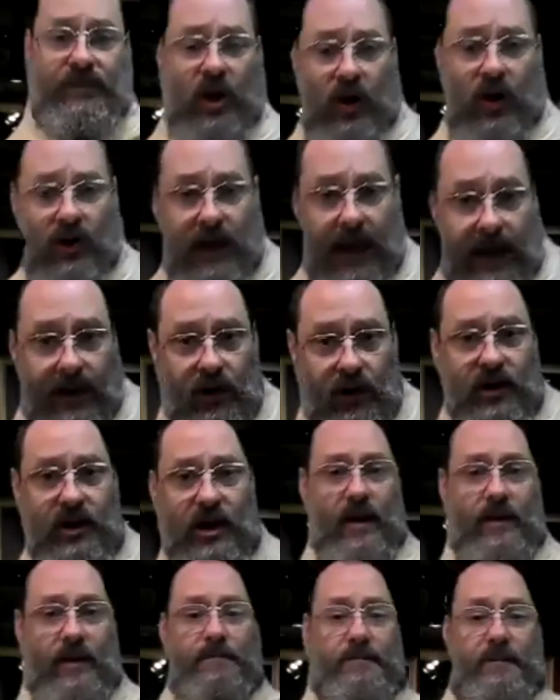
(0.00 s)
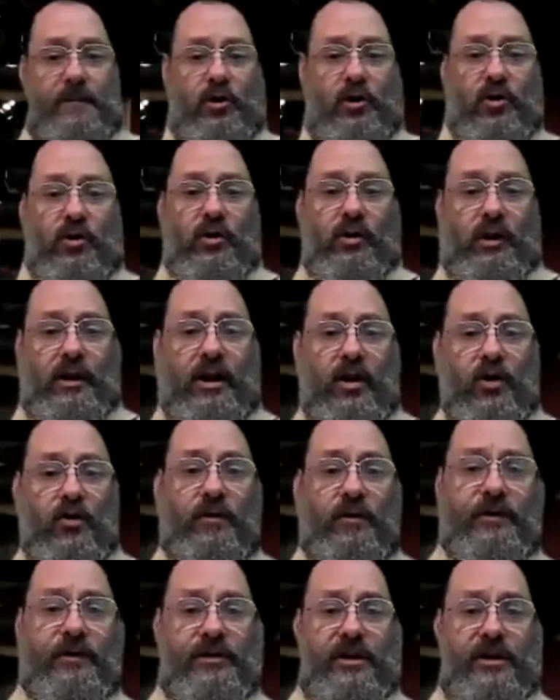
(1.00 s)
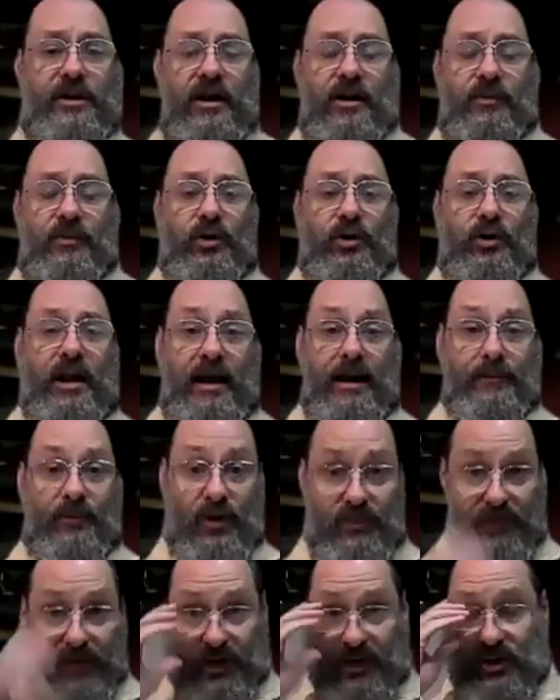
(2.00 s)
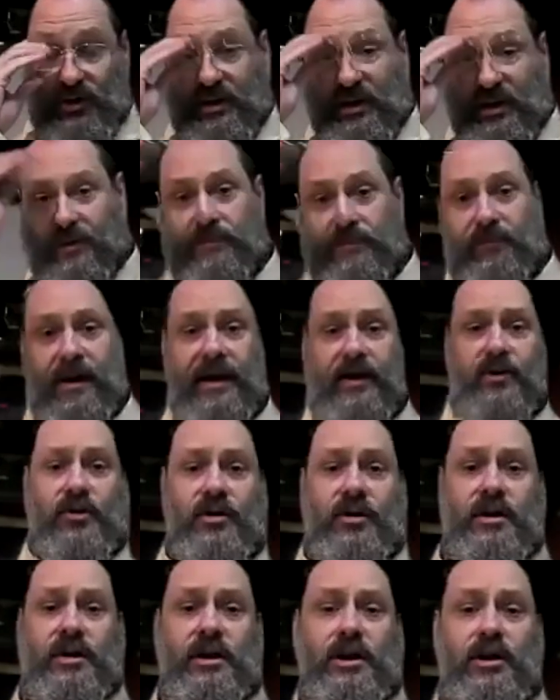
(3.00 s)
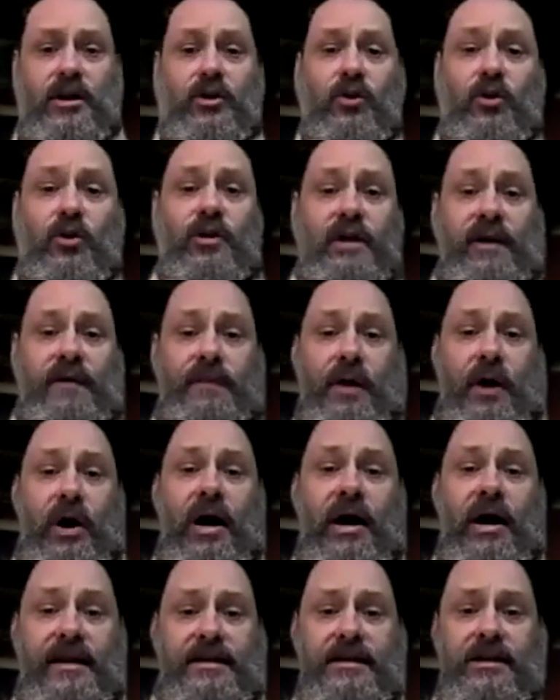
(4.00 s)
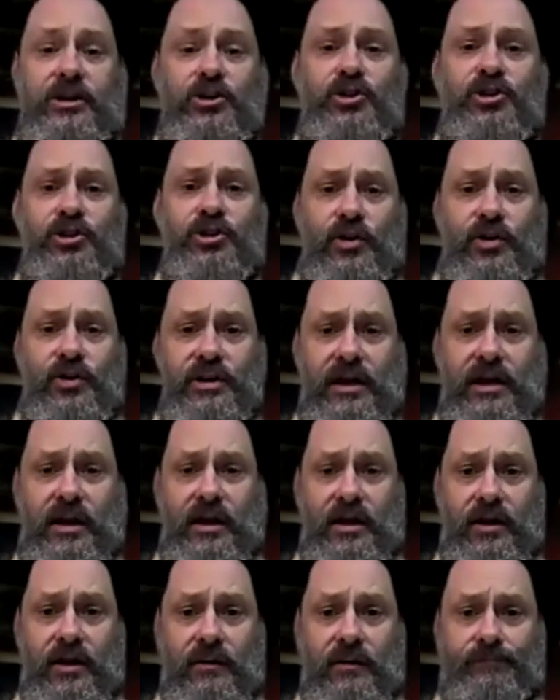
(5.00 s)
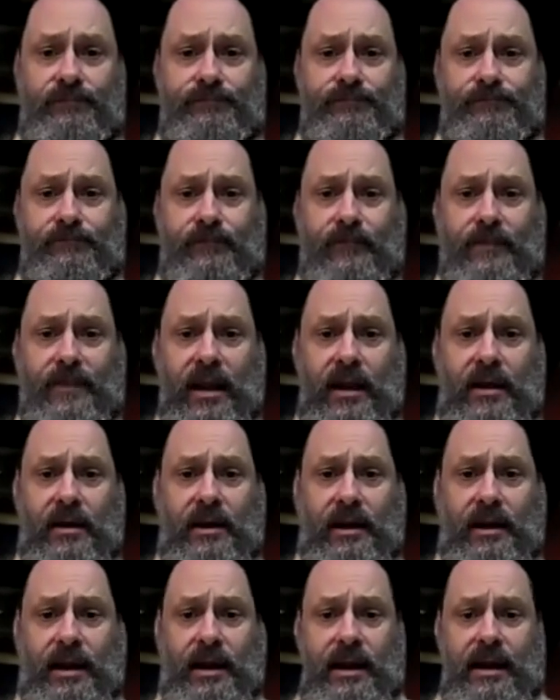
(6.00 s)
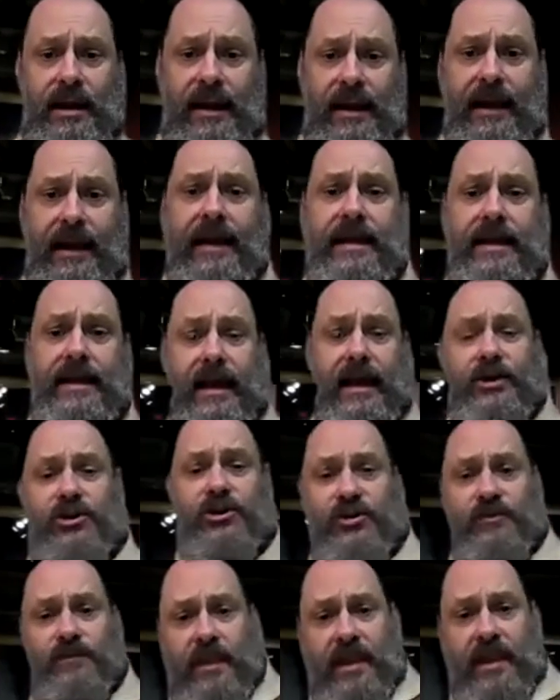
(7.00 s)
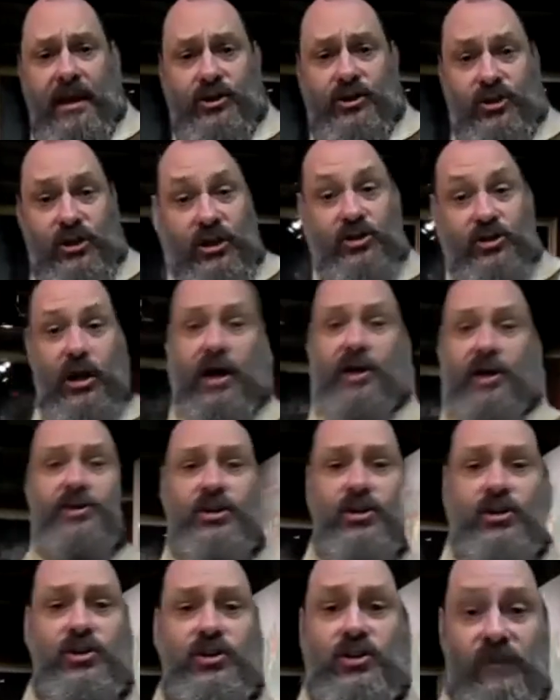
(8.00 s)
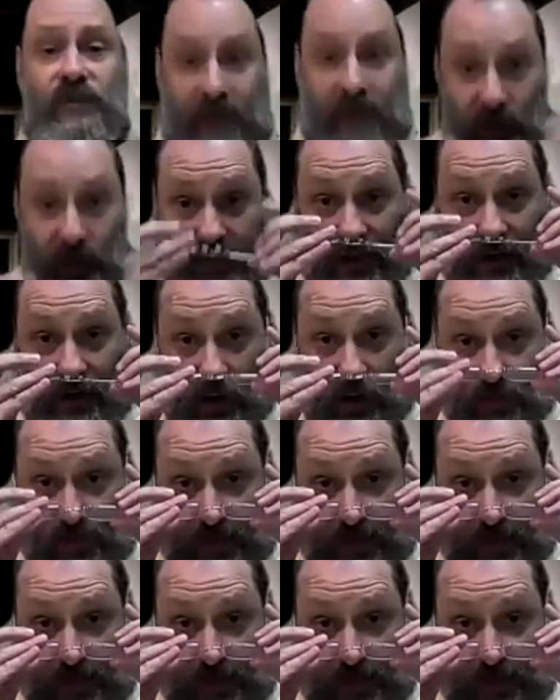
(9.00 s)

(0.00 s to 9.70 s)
some of y'all got to look at earlier with the terrible camera, but you get a better look at the hunting shirt here. In any case, he sees guys in civilian